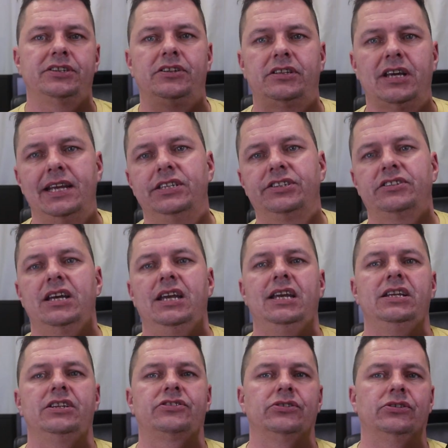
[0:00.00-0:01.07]
a
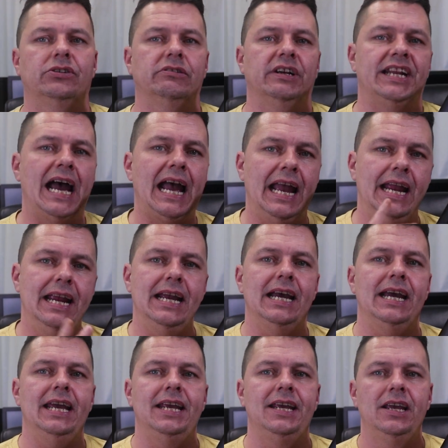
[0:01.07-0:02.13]
Daystate, or an
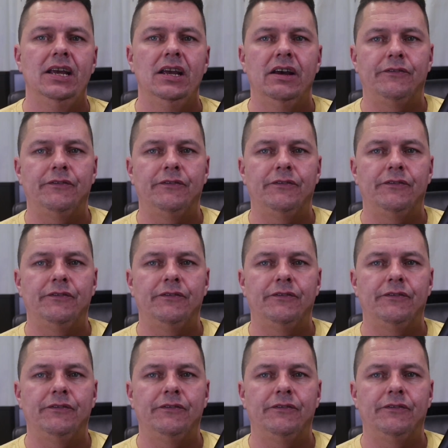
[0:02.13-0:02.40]
AA